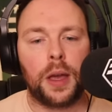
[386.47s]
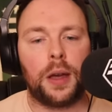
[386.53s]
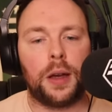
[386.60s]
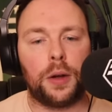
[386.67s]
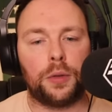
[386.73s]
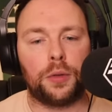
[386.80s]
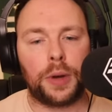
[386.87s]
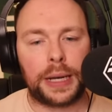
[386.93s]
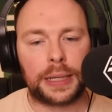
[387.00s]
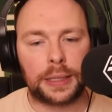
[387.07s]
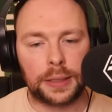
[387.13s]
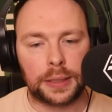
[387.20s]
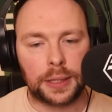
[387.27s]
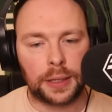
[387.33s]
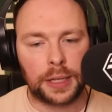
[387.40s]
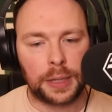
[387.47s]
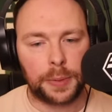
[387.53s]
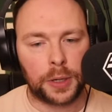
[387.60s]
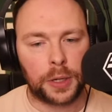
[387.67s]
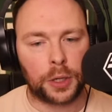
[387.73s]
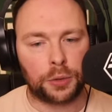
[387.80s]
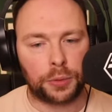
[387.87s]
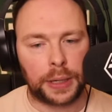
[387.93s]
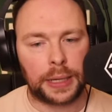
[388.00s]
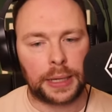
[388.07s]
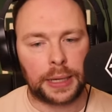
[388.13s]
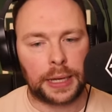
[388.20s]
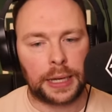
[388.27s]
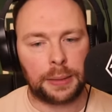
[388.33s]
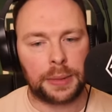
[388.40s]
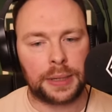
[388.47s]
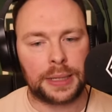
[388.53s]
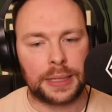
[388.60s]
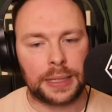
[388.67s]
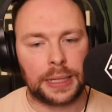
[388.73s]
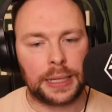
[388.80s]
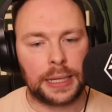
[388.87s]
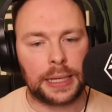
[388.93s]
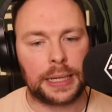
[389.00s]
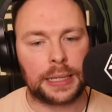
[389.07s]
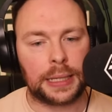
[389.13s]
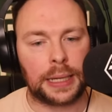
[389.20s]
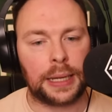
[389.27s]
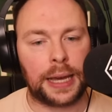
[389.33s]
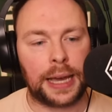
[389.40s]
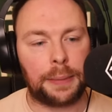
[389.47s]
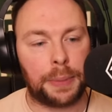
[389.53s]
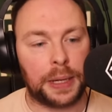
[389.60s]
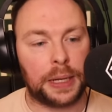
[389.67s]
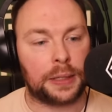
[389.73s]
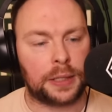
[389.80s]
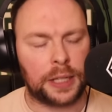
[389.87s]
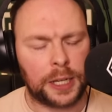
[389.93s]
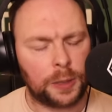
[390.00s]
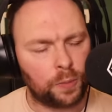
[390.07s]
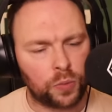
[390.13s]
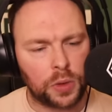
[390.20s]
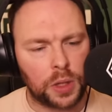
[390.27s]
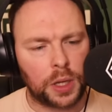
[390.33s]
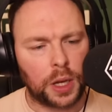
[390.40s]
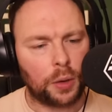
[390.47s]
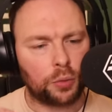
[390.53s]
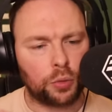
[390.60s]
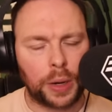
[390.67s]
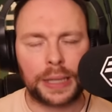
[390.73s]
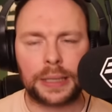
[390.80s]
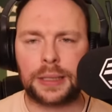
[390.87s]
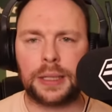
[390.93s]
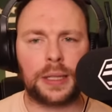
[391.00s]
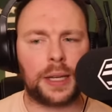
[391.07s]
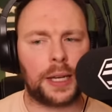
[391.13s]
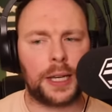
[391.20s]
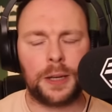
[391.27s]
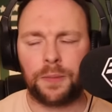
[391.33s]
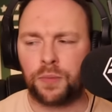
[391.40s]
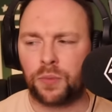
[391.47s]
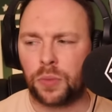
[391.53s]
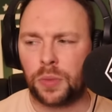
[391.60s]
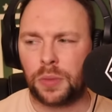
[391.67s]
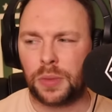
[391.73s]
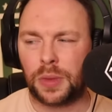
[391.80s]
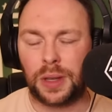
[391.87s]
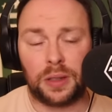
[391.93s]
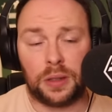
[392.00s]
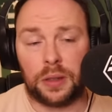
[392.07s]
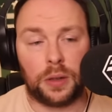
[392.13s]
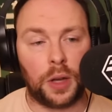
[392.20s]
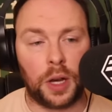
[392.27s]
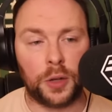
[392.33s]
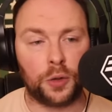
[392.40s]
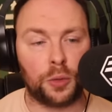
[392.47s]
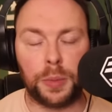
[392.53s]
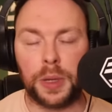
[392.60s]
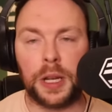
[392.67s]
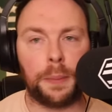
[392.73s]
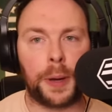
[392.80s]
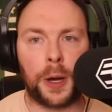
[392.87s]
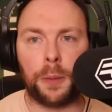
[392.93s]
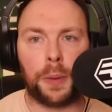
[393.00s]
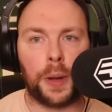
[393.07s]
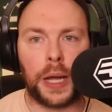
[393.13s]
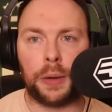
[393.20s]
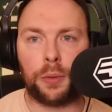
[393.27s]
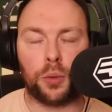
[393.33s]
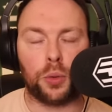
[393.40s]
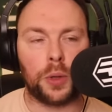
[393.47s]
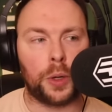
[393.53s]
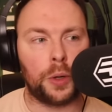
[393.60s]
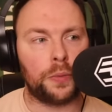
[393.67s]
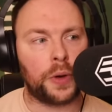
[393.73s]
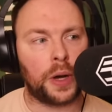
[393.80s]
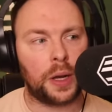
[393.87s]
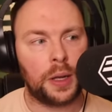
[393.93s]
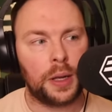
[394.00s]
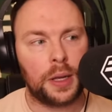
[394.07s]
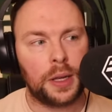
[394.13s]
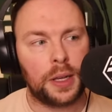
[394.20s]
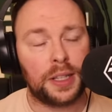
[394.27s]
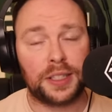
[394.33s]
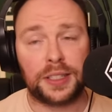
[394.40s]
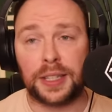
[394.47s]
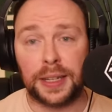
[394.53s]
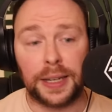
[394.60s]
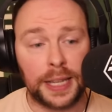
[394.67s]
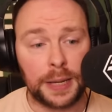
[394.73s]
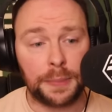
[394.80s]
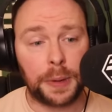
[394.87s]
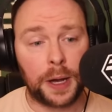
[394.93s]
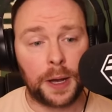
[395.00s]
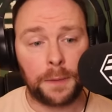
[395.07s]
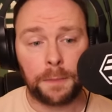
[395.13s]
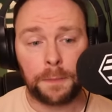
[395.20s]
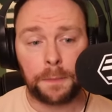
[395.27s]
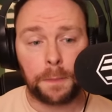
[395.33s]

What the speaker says: Rice and Saliba, great game. Zinny is a liability. Yeah, Rice today, £100 million player all over. Saliba,